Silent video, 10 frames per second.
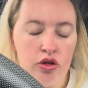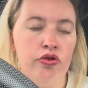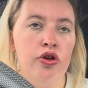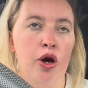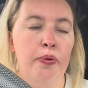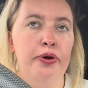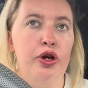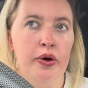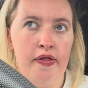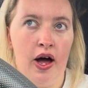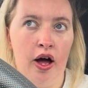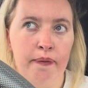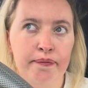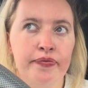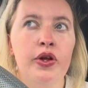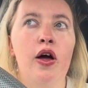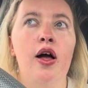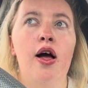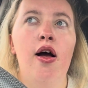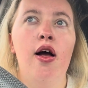So we'll be doing that.
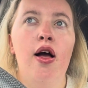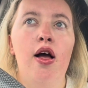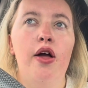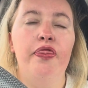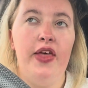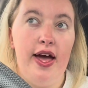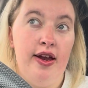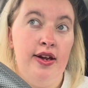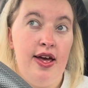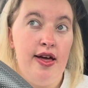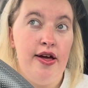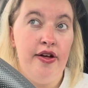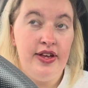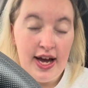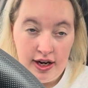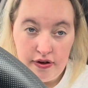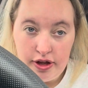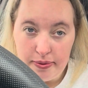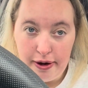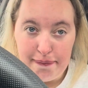Then at the end of
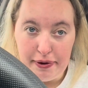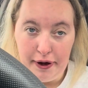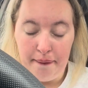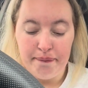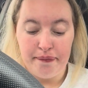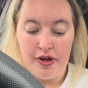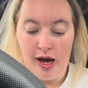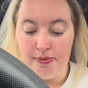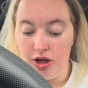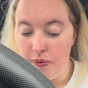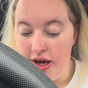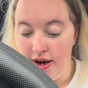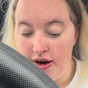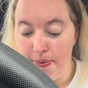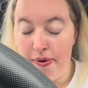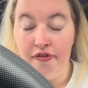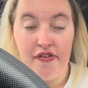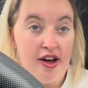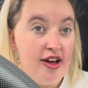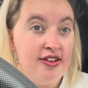September I'm doing my
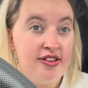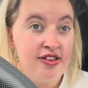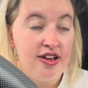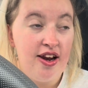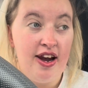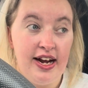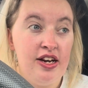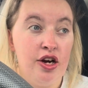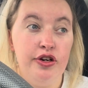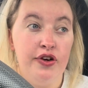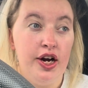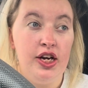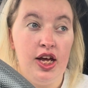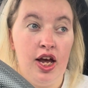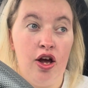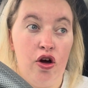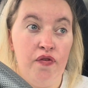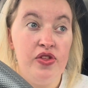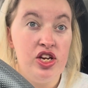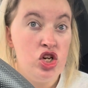first late night riding
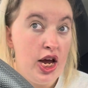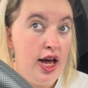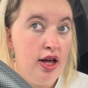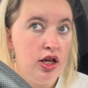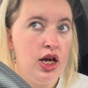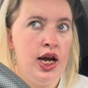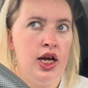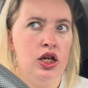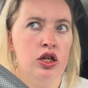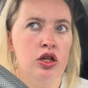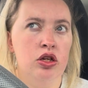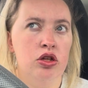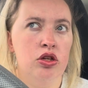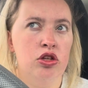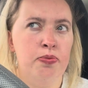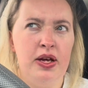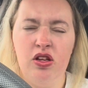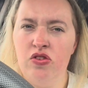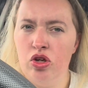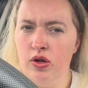of this year in the space
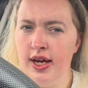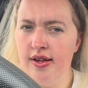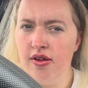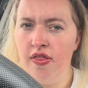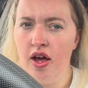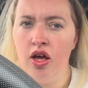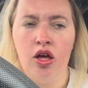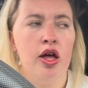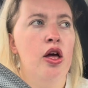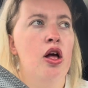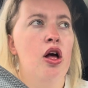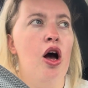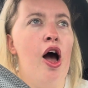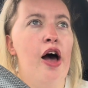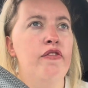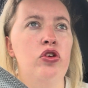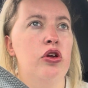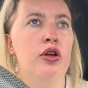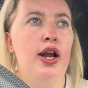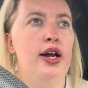of 2 years I think. I haven't
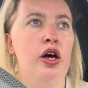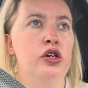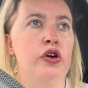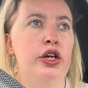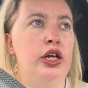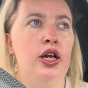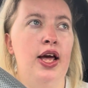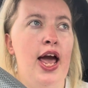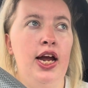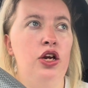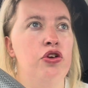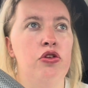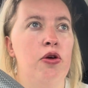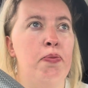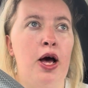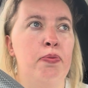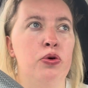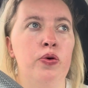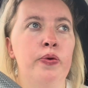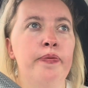done a late night riding in ages at
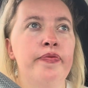Blackpool,